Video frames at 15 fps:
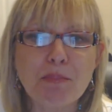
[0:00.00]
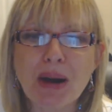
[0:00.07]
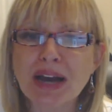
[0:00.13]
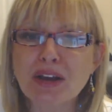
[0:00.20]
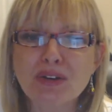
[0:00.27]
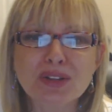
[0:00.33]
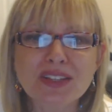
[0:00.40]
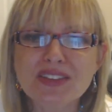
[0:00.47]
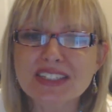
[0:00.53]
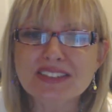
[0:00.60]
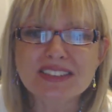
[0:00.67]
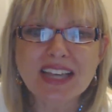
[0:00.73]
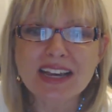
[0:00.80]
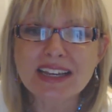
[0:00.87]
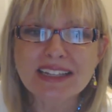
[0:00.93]
By only the
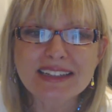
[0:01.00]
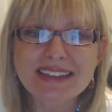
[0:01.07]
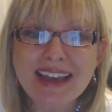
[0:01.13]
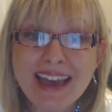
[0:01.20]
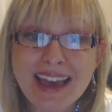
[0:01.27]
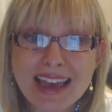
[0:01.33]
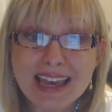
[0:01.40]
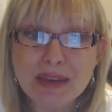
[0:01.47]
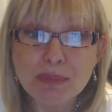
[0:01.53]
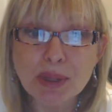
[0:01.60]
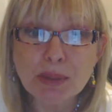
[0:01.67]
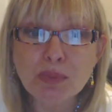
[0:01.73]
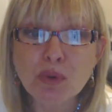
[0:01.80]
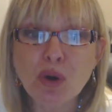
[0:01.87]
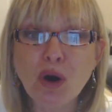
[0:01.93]
second day,
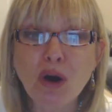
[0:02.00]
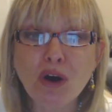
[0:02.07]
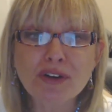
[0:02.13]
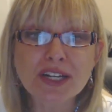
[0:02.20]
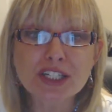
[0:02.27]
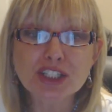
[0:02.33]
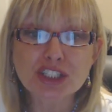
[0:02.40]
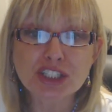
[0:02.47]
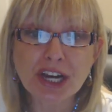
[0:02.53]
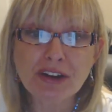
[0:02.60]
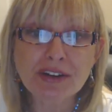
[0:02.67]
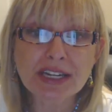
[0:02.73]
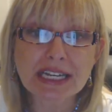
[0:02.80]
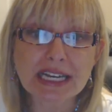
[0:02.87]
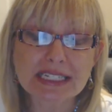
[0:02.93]
people were already
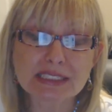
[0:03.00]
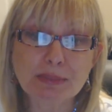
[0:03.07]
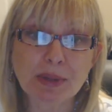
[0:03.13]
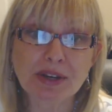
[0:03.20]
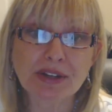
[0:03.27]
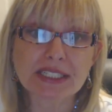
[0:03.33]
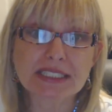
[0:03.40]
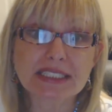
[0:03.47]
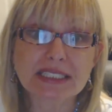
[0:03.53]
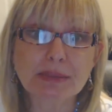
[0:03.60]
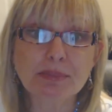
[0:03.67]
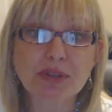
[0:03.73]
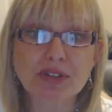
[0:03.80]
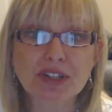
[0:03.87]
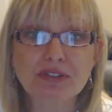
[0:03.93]
sharing experiences
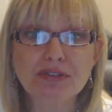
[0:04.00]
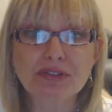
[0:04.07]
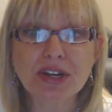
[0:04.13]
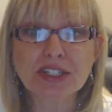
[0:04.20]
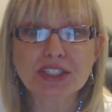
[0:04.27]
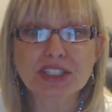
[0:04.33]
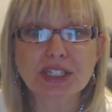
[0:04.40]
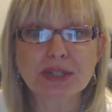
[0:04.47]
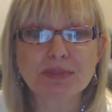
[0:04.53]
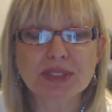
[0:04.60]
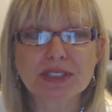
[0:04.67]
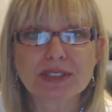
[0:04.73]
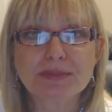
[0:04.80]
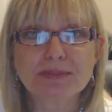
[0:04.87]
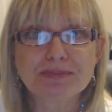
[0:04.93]
and building
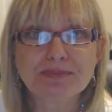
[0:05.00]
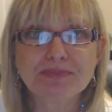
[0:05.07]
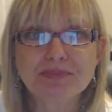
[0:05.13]
friendships.